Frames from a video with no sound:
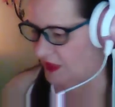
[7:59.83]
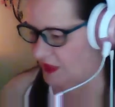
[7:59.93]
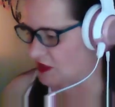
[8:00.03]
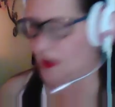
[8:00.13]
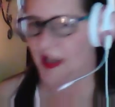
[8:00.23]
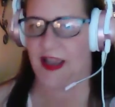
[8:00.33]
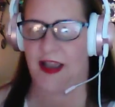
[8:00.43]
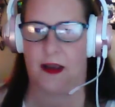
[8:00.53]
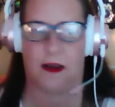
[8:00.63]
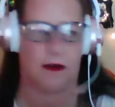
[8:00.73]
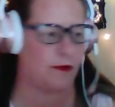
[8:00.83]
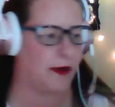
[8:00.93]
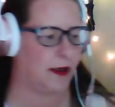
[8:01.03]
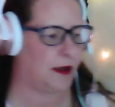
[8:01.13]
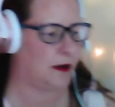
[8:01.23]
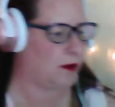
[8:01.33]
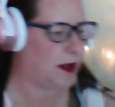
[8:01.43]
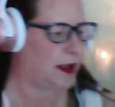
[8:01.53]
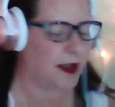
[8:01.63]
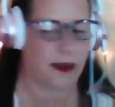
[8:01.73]
That's what I have right now.
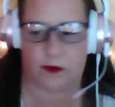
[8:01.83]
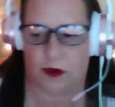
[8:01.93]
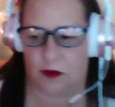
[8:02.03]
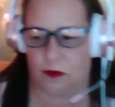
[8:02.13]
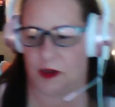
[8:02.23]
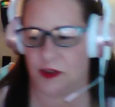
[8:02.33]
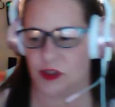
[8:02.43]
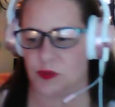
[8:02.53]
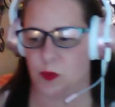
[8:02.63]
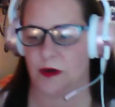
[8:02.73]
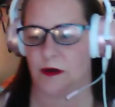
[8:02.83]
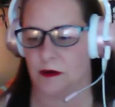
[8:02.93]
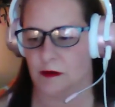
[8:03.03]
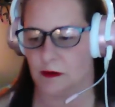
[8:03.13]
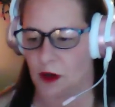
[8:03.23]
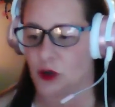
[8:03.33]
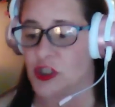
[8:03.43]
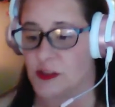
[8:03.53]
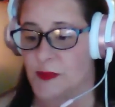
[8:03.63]
I don't know. I just want, oh, she's missing